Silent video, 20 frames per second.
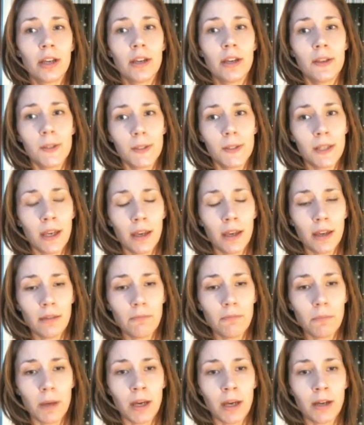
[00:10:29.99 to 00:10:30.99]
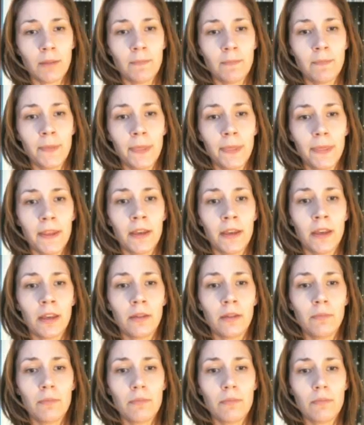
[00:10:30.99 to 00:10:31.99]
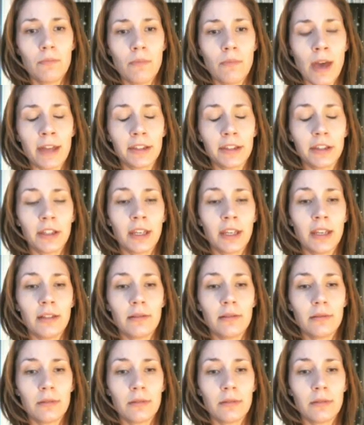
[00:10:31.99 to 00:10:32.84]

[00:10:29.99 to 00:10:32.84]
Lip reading: say the athlete